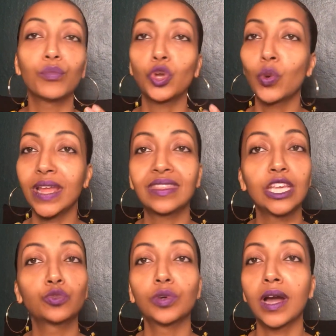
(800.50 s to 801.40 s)
great
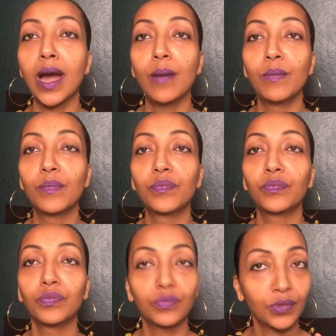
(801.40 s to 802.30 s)
things will come.
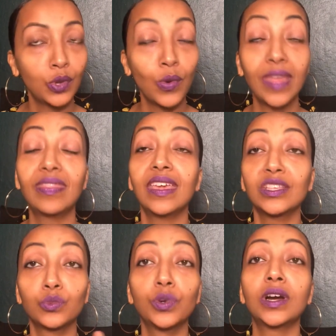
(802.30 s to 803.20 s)
Great
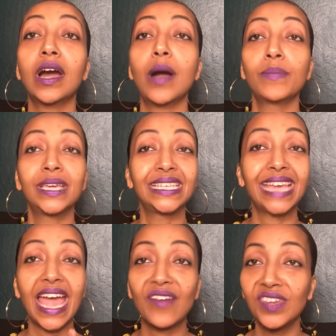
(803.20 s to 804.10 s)
things will come, because
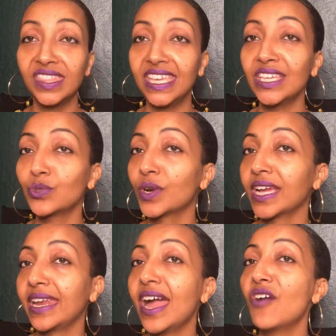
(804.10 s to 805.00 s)
everything is
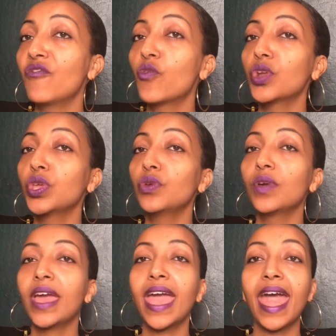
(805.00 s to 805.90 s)
working out for you.
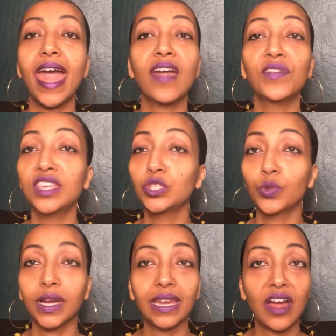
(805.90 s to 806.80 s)
Everything's
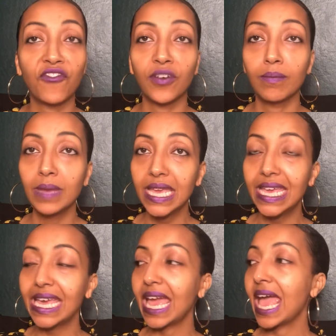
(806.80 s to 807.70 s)
working out for
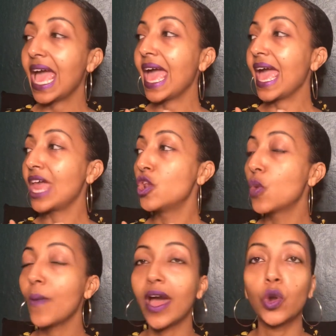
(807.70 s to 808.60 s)
me. No
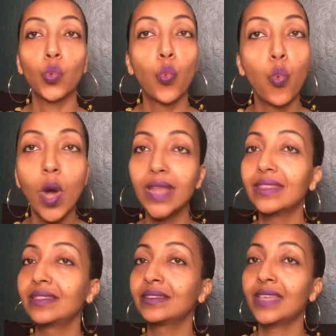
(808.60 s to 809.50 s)
matter what
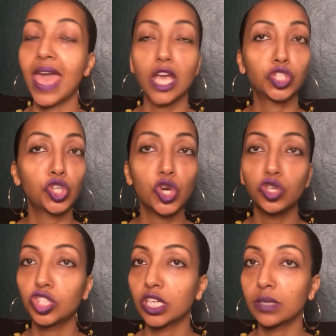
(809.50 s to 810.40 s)
the external
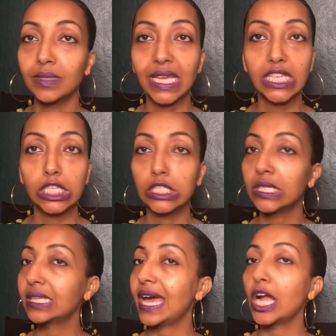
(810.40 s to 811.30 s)
circumstances
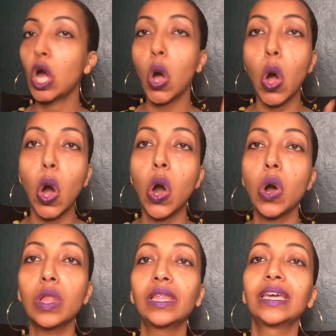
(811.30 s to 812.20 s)
look like,
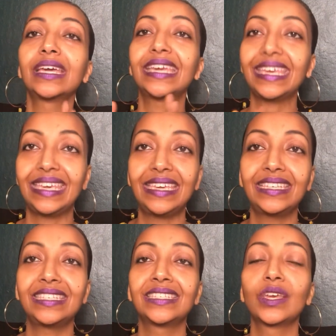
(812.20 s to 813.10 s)
all
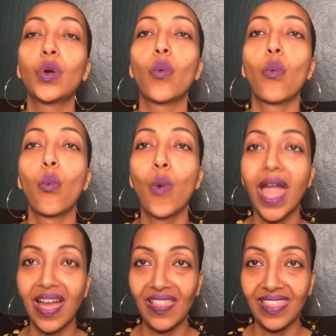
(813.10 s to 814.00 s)
is
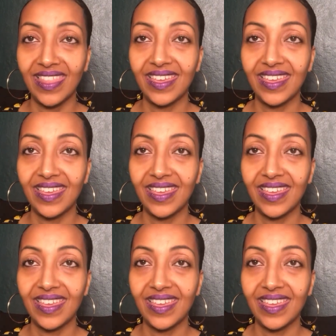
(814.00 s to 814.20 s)
well.